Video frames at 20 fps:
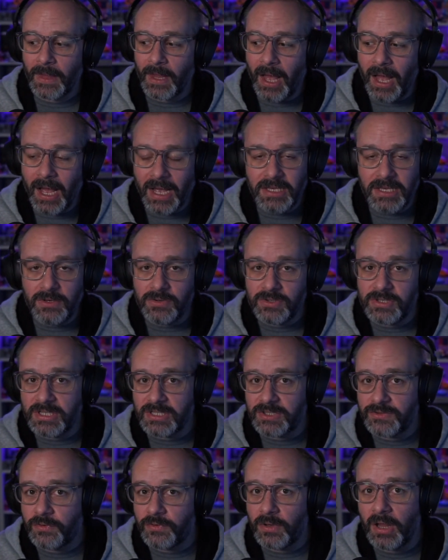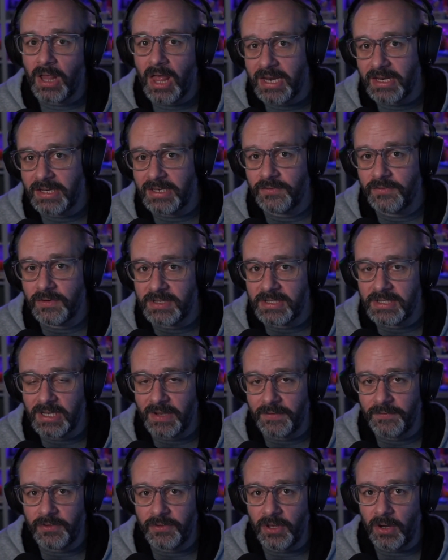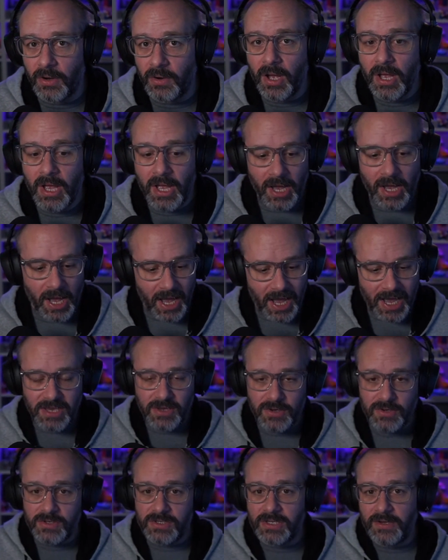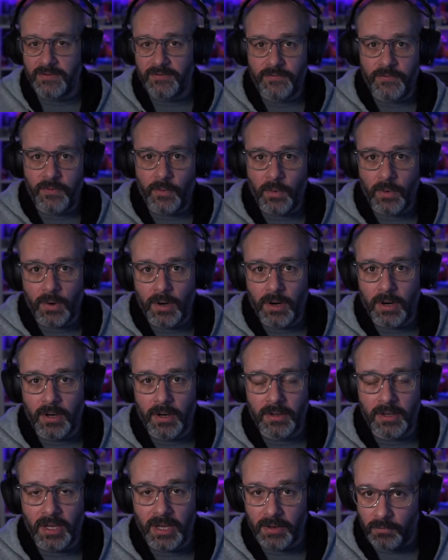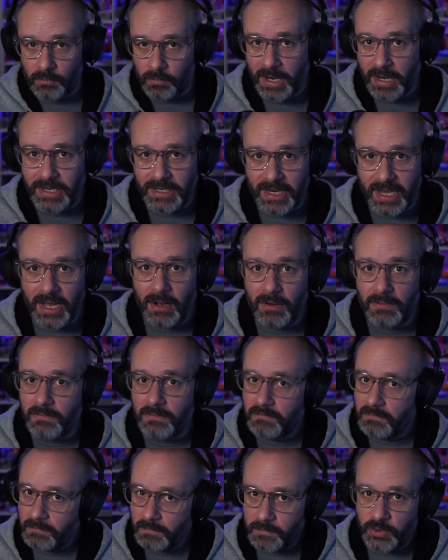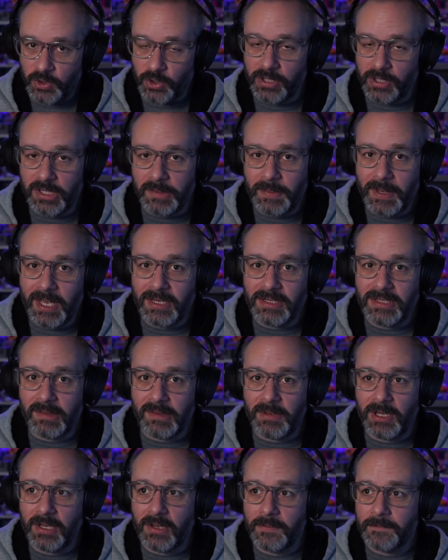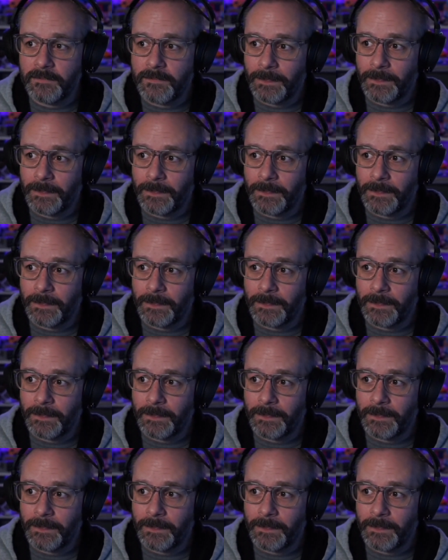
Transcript: I use this for a lot of different stuff though. I use it for like, right now during the pandemic